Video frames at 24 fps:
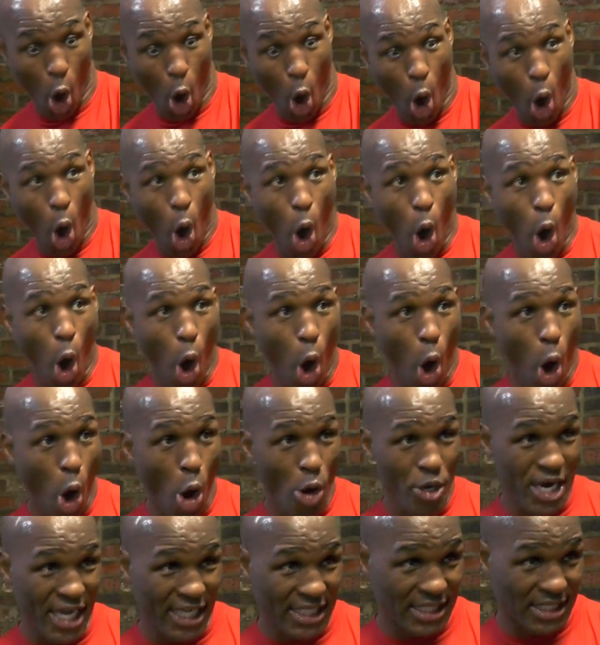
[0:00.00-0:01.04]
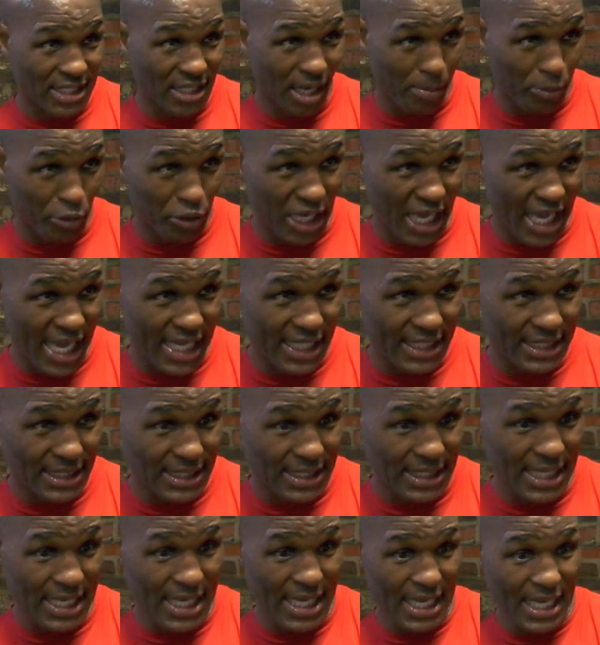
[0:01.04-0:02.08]
all next couple of
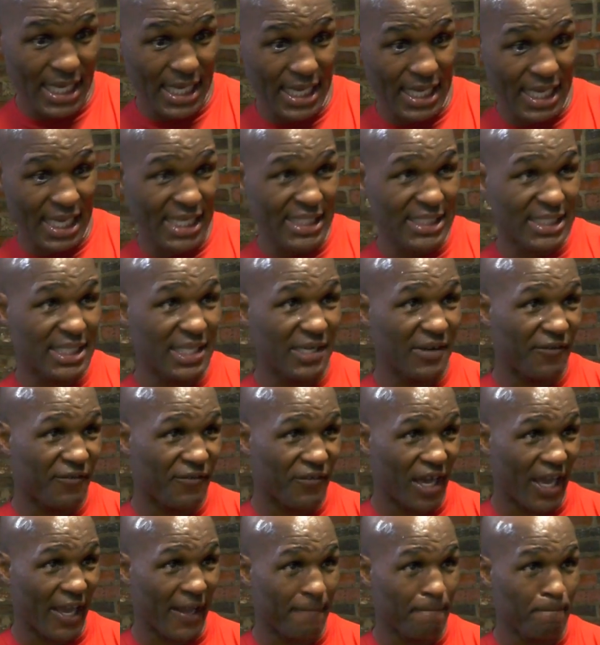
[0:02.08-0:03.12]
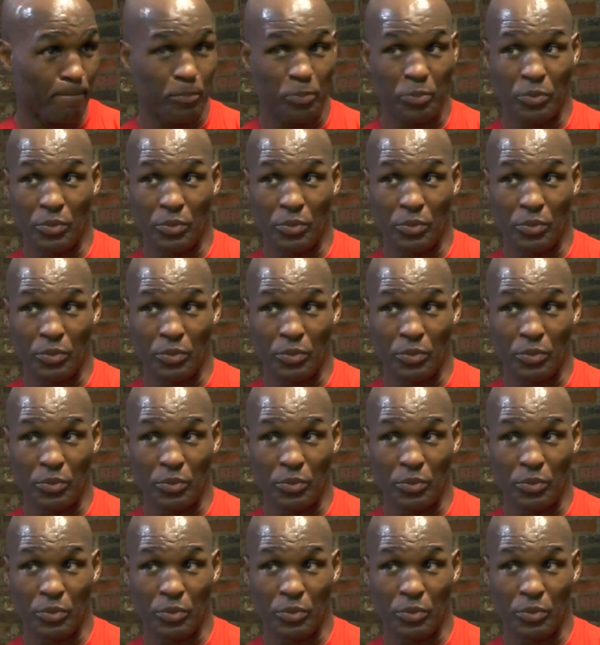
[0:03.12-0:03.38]
days into the fight.